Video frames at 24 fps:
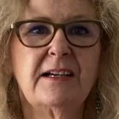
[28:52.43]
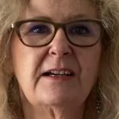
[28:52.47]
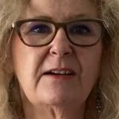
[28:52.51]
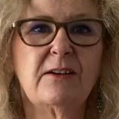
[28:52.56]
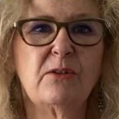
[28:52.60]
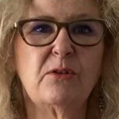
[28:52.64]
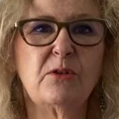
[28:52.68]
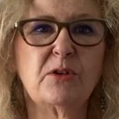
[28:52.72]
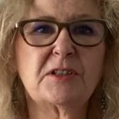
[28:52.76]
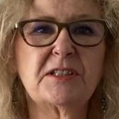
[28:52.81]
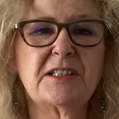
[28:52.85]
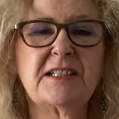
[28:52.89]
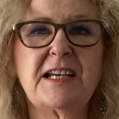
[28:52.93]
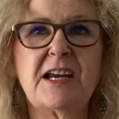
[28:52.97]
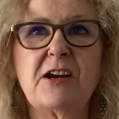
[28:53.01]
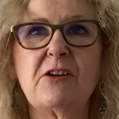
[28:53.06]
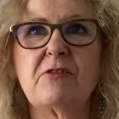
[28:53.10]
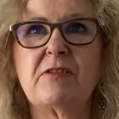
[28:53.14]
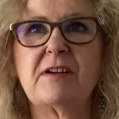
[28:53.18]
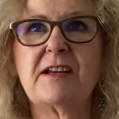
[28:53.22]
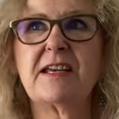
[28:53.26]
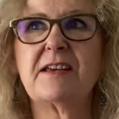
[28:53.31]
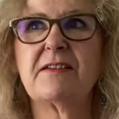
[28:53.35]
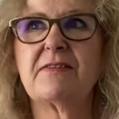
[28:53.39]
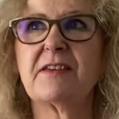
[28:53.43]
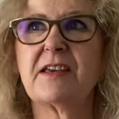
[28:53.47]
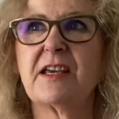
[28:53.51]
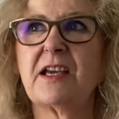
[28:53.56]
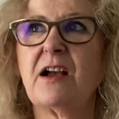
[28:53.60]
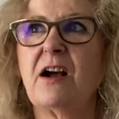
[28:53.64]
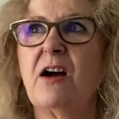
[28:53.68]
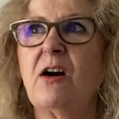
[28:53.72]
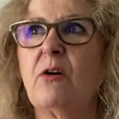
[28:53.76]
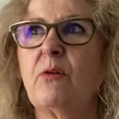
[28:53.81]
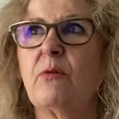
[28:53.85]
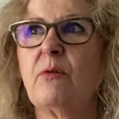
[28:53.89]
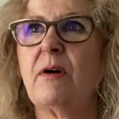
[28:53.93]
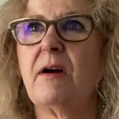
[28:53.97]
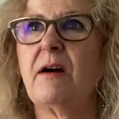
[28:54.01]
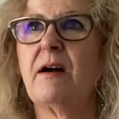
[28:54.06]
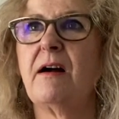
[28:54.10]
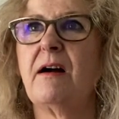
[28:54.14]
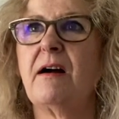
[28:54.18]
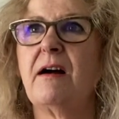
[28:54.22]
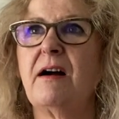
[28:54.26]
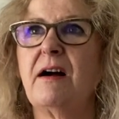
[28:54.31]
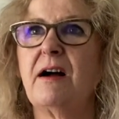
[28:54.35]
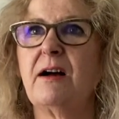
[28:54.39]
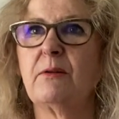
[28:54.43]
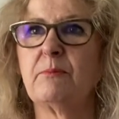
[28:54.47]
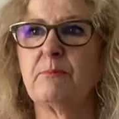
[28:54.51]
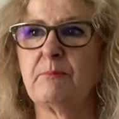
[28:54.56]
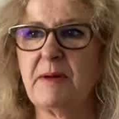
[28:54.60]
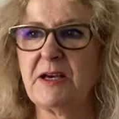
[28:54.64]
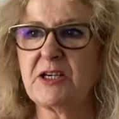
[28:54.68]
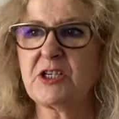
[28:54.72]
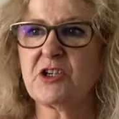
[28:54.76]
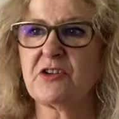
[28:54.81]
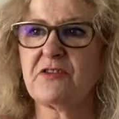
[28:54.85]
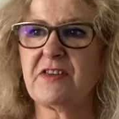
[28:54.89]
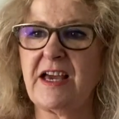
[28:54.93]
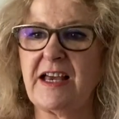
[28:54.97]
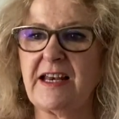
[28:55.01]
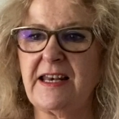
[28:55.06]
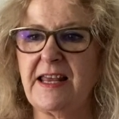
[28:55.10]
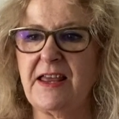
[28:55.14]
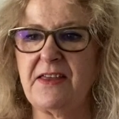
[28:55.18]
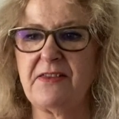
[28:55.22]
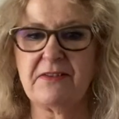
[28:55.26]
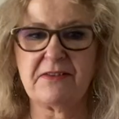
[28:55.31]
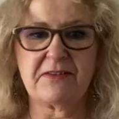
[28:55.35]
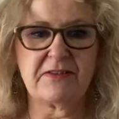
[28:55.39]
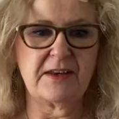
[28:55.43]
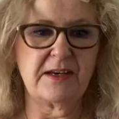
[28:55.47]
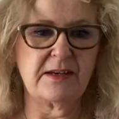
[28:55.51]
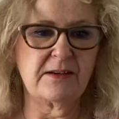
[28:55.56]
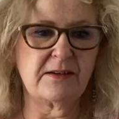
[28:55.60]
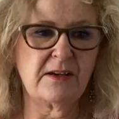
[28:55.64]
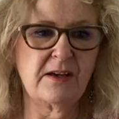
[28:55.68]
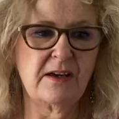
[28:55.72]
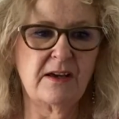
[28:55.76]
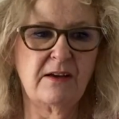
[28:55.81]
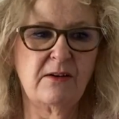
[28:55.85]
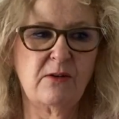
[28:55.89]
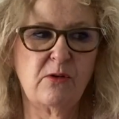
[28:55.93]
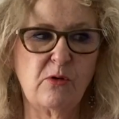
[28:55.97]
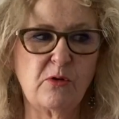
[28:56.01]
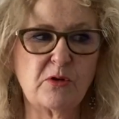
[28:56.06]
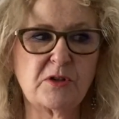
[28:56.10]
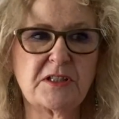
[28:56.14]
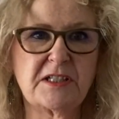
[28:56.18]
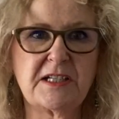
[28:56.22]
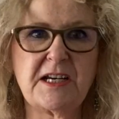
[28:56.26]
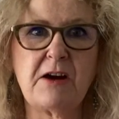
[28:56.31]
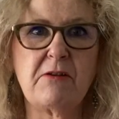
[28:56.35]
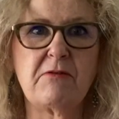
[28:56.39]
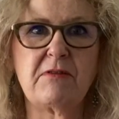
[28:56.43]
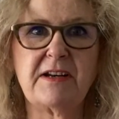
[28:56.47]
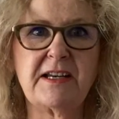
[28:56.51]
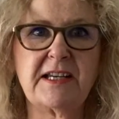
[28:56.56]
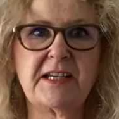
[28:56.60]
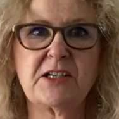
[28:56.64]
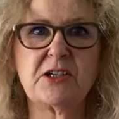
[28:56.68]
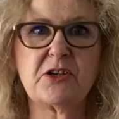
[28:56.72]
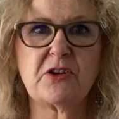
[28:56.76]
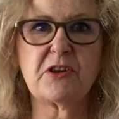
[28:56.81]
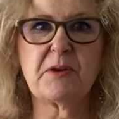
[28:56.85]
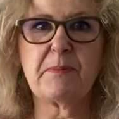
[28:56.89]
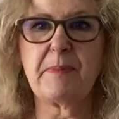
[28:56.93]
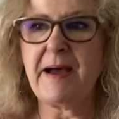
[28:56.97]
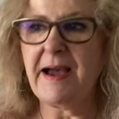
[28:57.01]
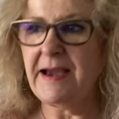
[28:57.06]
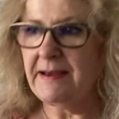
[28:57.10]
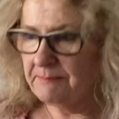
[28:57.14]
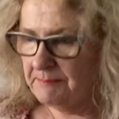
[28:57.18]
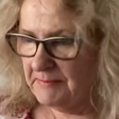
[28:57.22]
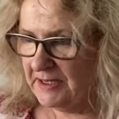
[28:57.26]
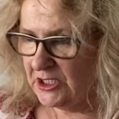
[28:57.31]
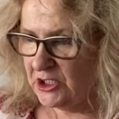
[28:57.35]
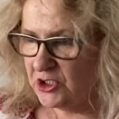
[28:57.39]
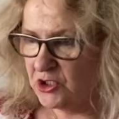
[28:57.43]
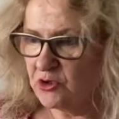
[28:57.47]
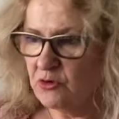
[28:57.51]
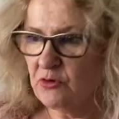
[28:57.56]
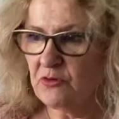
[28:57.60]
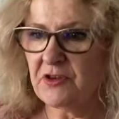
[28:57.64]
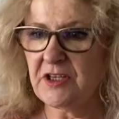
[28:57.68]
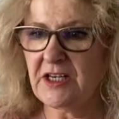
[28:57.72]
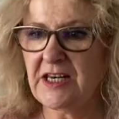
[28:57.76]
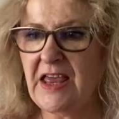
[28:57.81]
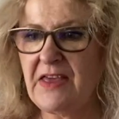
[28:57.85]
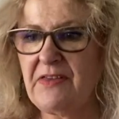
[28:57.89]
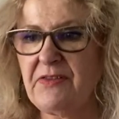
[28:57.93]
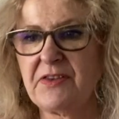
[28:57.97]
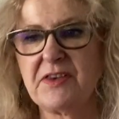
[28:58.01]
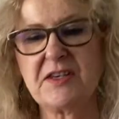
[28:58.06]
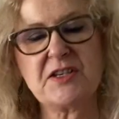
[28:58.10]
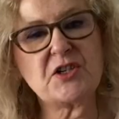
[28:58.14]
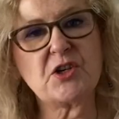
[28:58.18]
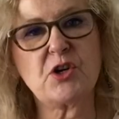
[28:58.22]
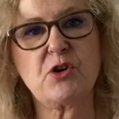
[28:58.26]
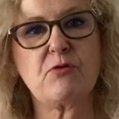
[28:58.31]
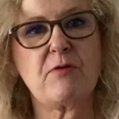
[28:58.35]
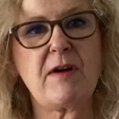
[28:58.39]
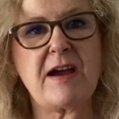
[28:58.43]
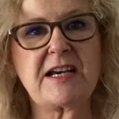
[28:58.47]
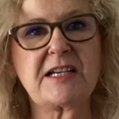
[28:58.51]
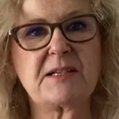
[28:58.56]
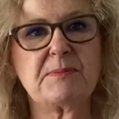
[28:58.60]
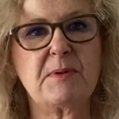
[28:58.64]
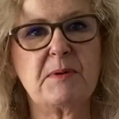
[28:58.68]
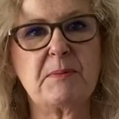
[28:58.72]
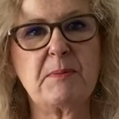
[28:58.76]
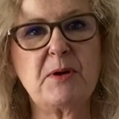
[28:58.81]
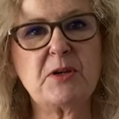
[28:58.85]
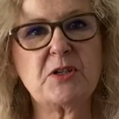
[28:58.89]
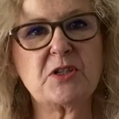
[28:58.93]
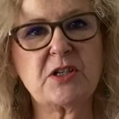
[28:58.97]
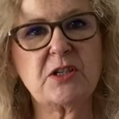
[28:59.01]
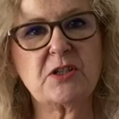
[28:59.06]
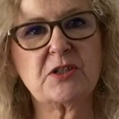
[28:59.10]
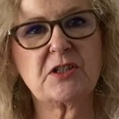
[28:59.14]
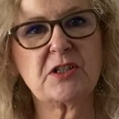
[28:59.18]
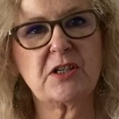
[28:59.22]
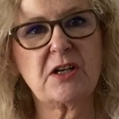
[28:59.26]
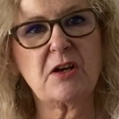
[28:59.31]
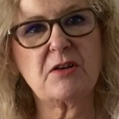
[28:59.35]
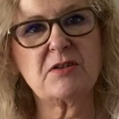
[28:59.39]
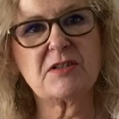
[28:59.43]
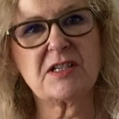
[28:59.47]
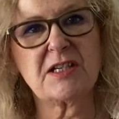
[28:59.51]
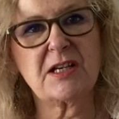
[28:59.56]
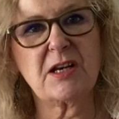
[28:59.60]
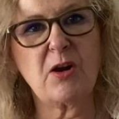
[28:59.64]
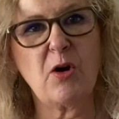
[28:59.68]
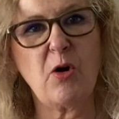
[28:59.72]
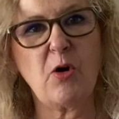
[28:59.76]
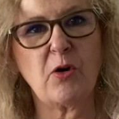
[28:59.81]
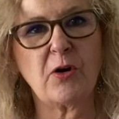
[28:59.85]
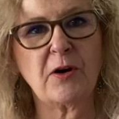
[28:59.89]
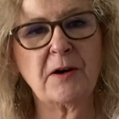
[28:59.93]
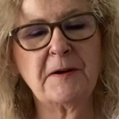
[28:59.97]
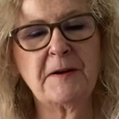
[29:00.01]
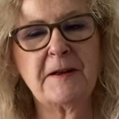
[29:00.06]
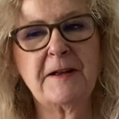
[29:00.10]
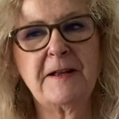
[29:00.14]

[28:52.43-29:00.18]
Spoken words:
ordinarily you think, oh, I'll measure that length, and ordinarily another pattern make sure the length is correct, but most Lutterlohs are long,